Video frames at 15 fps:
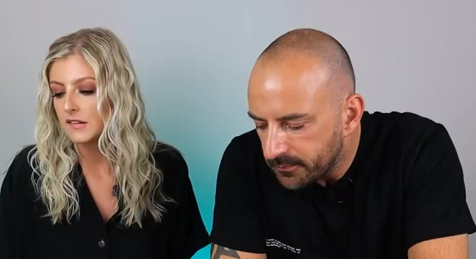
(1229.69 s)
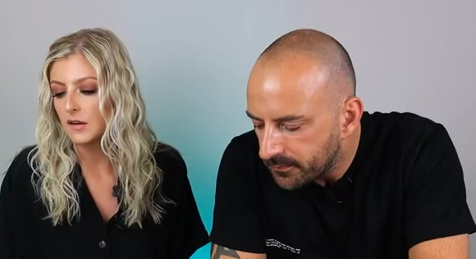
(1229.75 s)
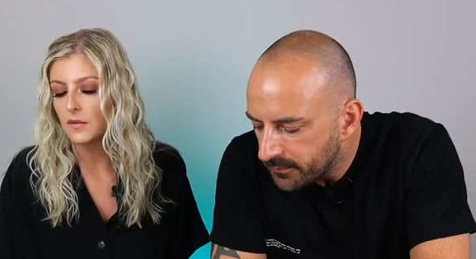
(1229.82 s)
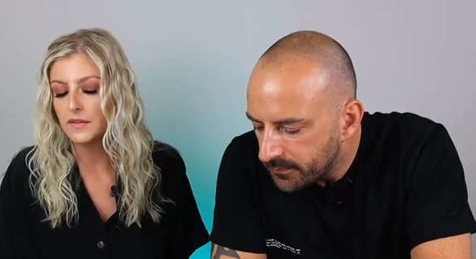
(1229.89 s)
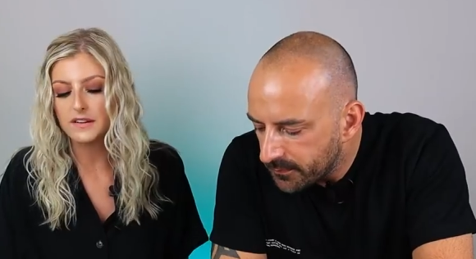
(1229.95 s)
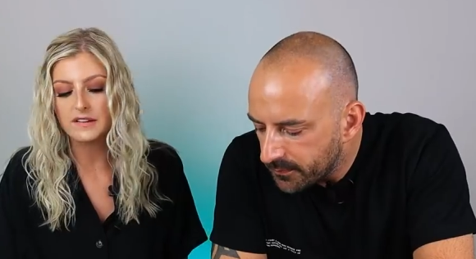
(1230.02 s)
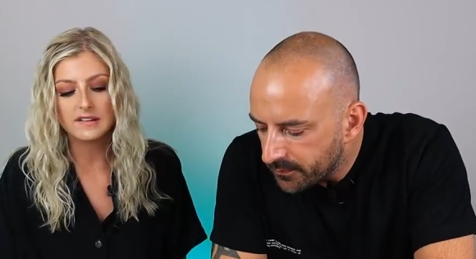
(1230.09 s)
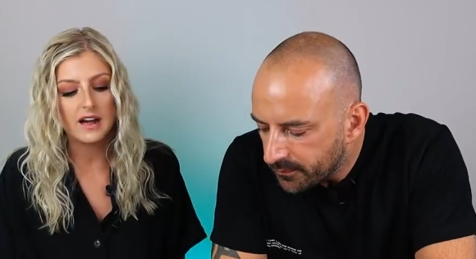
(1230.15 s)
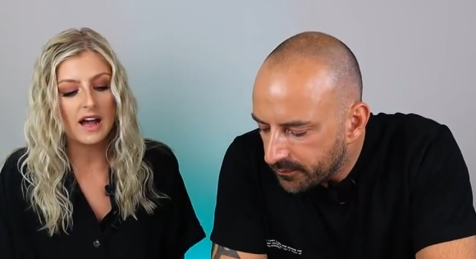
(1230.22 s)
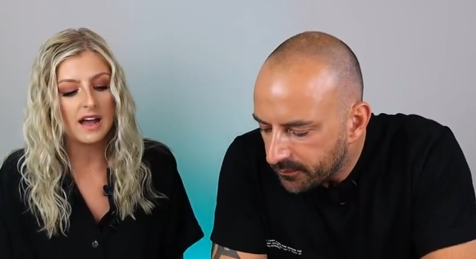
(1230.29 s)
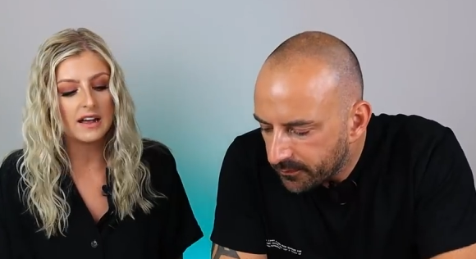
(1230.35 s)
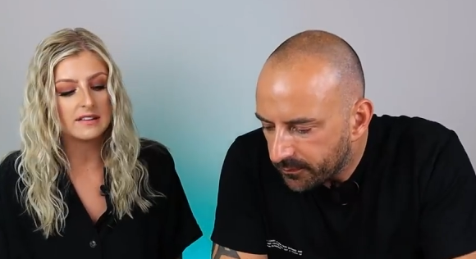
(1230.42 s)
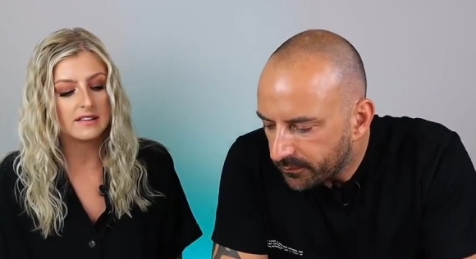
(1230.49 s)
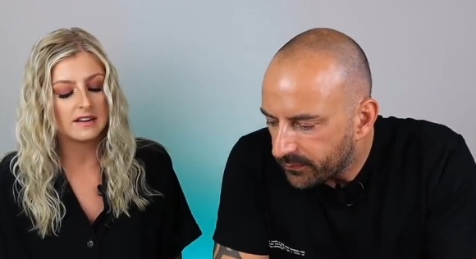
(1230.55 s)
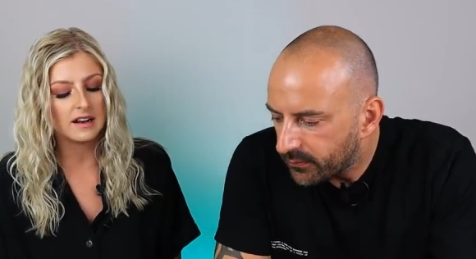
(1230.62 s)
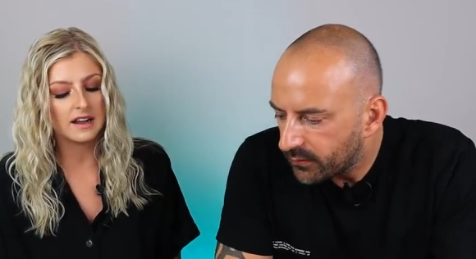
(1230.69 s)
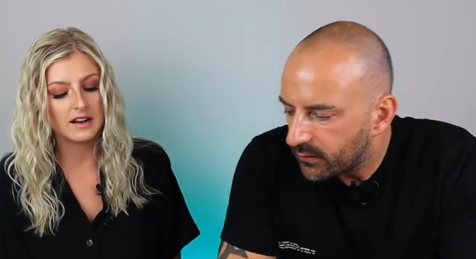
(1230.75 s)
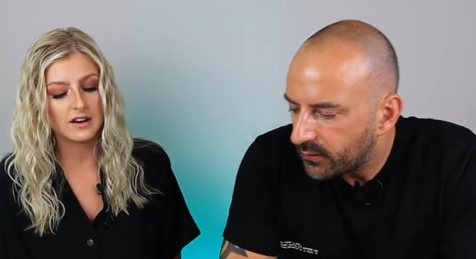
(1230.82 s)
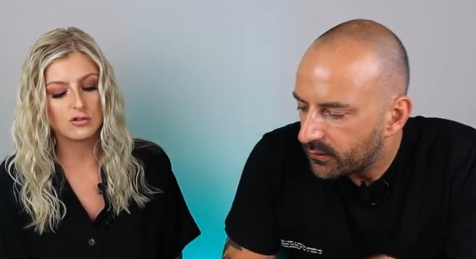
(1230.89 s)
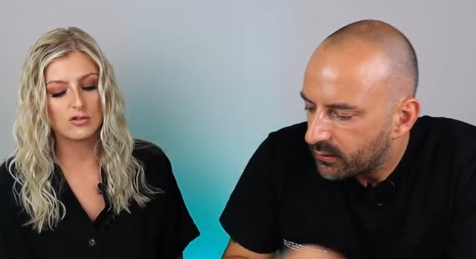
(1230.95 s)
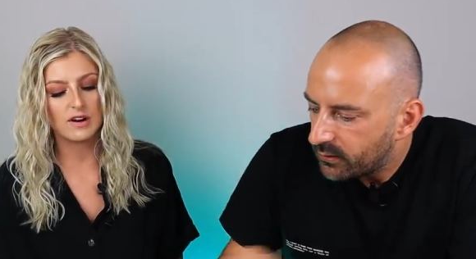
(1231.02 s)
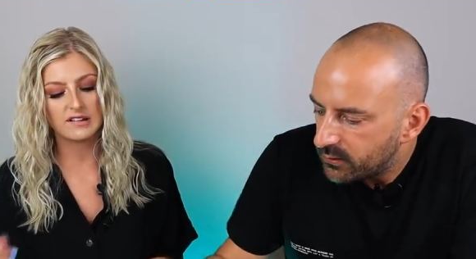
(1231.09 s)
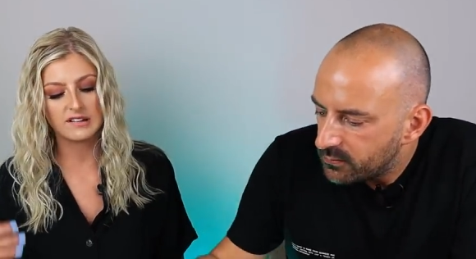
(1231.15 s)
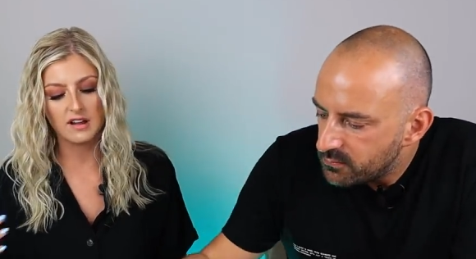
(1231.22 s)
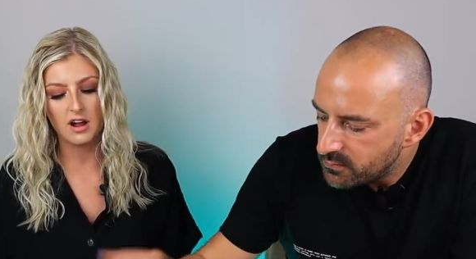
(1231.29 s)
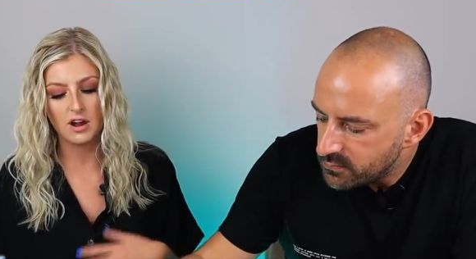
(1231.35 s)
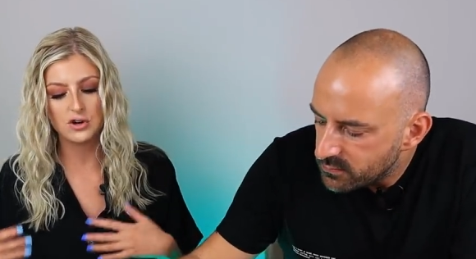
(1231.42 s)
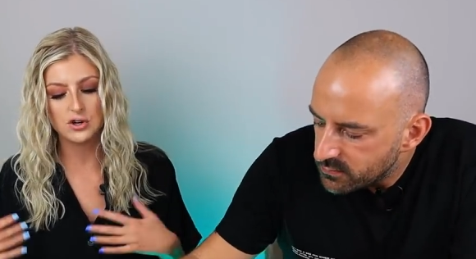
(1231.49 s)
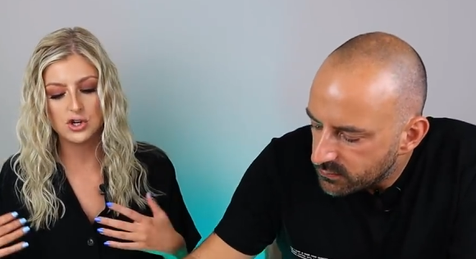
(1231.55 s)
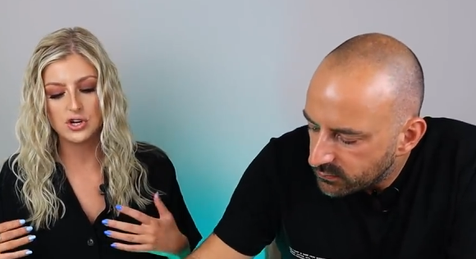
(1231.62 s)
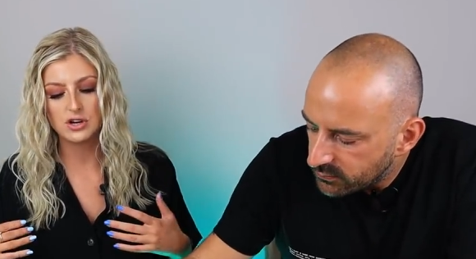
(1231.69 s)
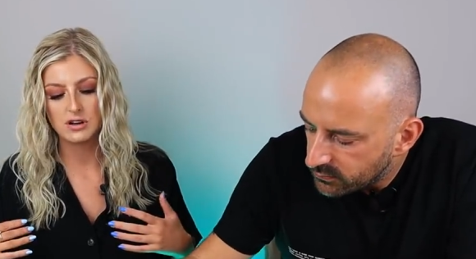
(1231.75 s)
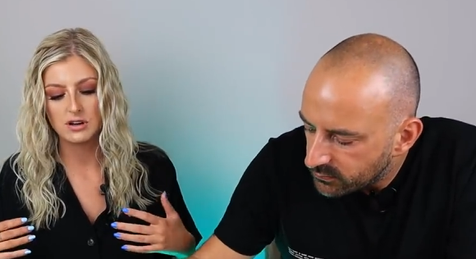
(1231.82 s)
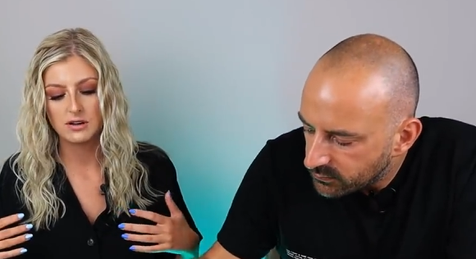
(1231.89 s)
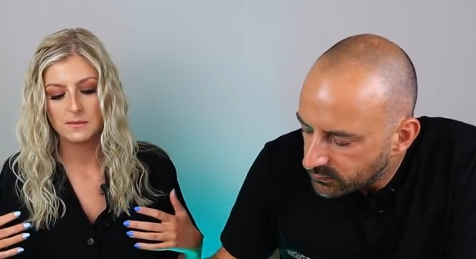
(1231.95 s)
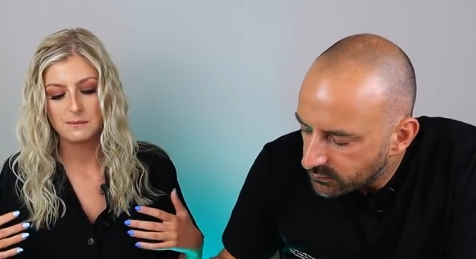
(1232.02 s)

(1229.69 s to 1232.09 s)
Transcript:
Speaker 1: So this guy did like a dressage.